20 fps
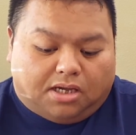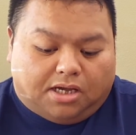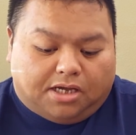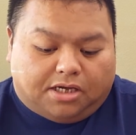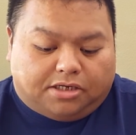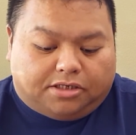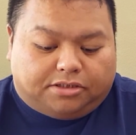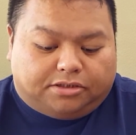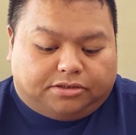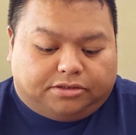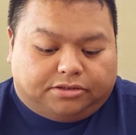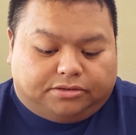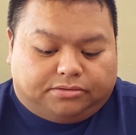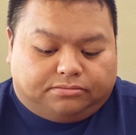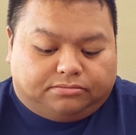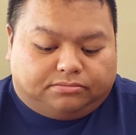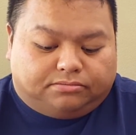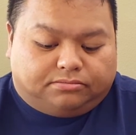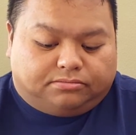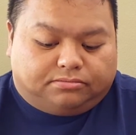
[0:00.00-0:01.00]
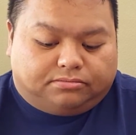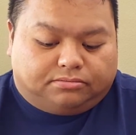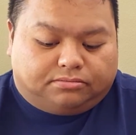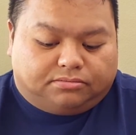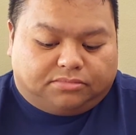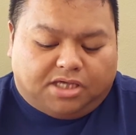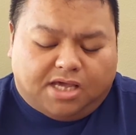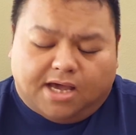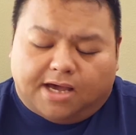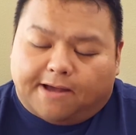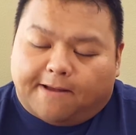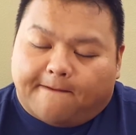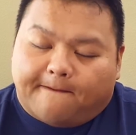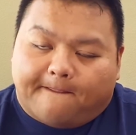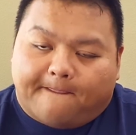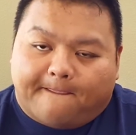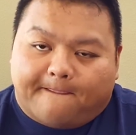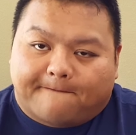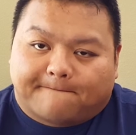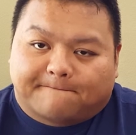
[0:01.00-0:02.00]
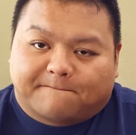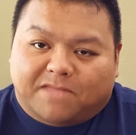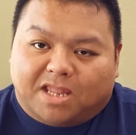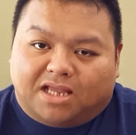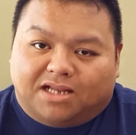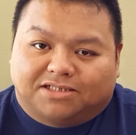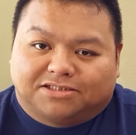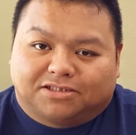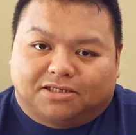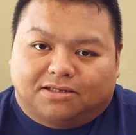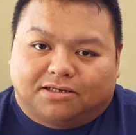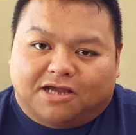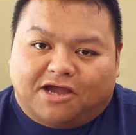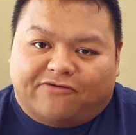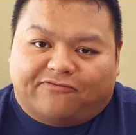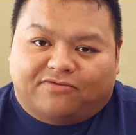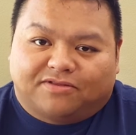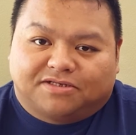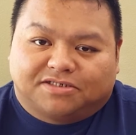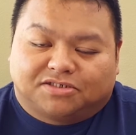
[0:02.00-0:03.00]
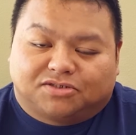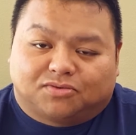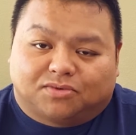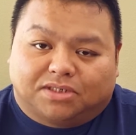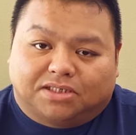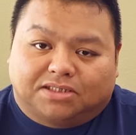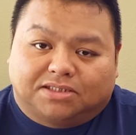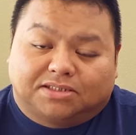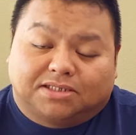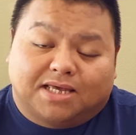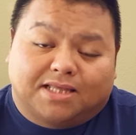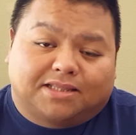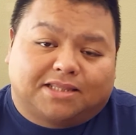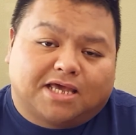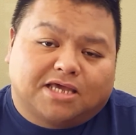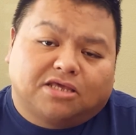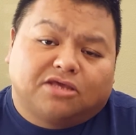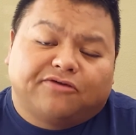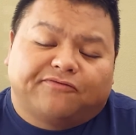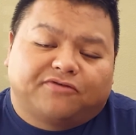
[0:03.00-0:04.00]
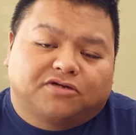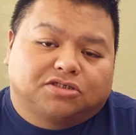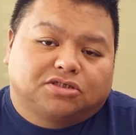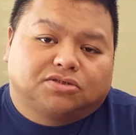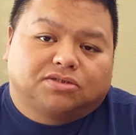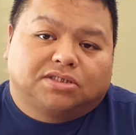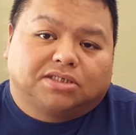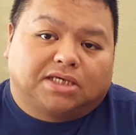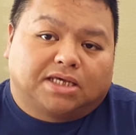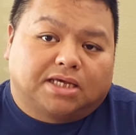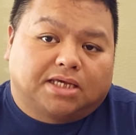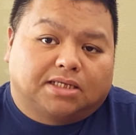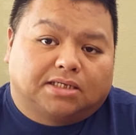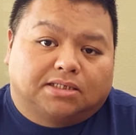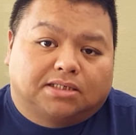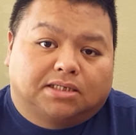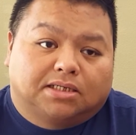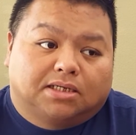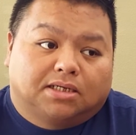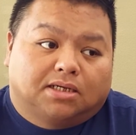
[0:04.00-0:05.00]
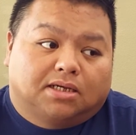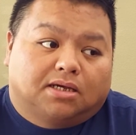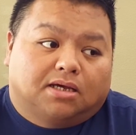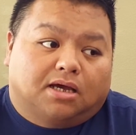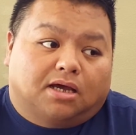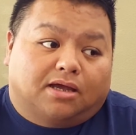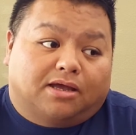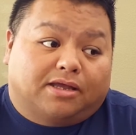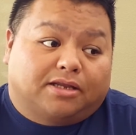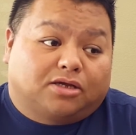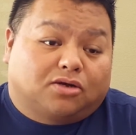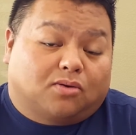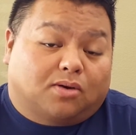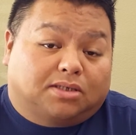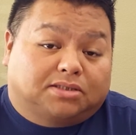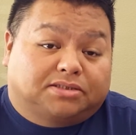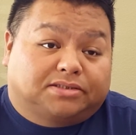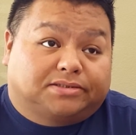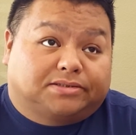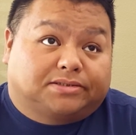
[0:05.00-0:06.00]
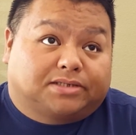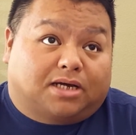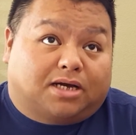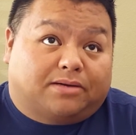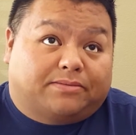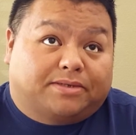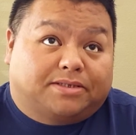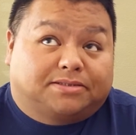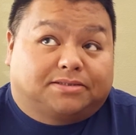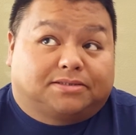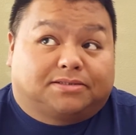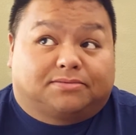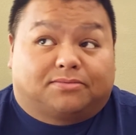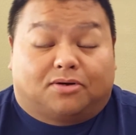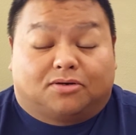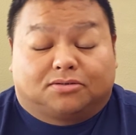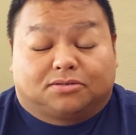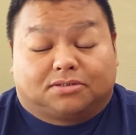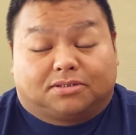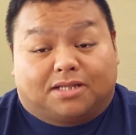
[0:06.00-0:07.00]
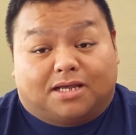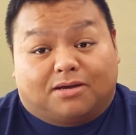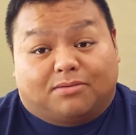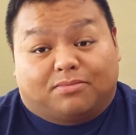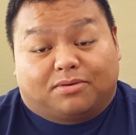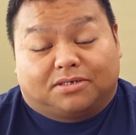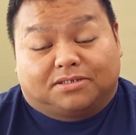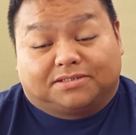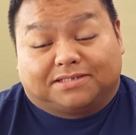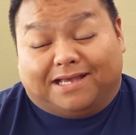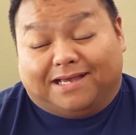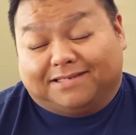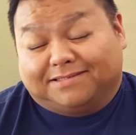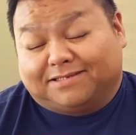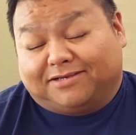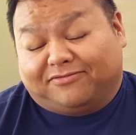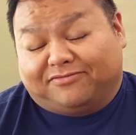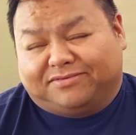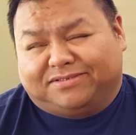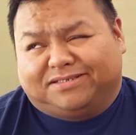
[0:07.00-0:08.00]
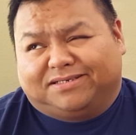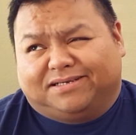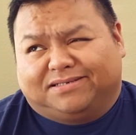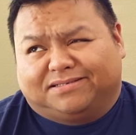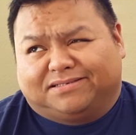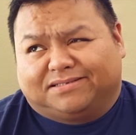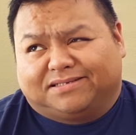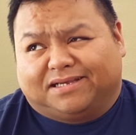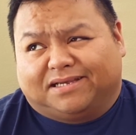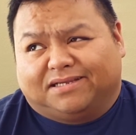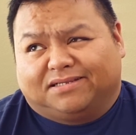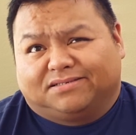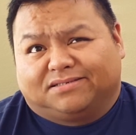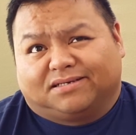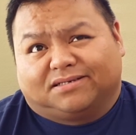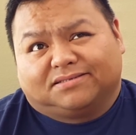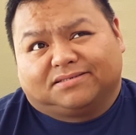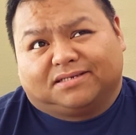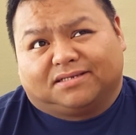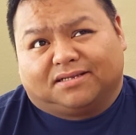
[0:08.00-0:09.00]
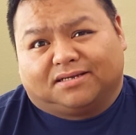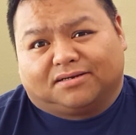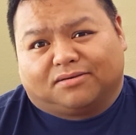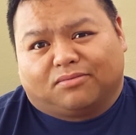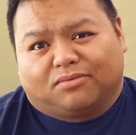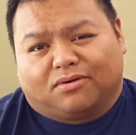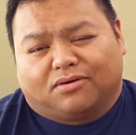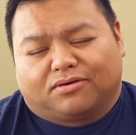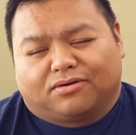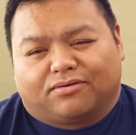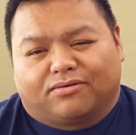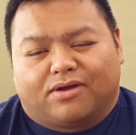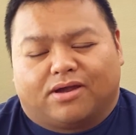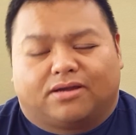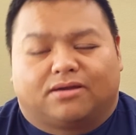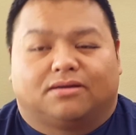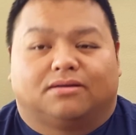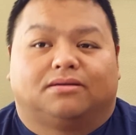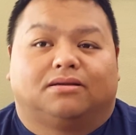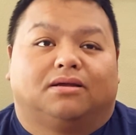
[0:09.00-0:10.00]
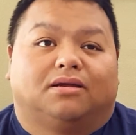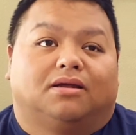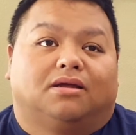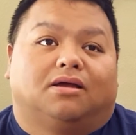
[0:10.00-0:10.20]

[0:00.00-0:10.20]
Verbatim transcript: Um, yeah, and that's all I got for this week. Thank you for tuning in. Any questions, comments, emotional outbursts, as I've just said, so I sound like a broken record.